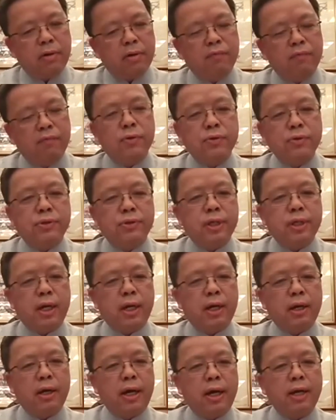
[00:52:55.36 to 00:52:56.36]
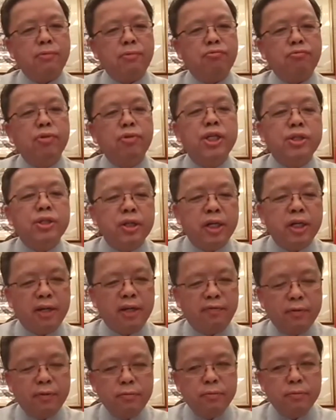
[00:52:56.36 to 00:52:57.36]
of course, at regional
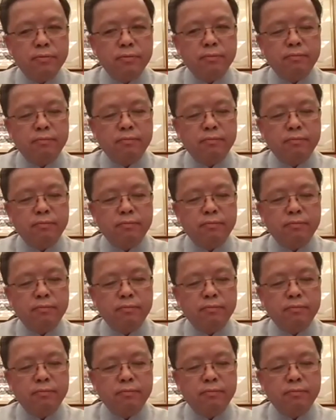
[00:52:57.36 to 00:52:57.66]
level,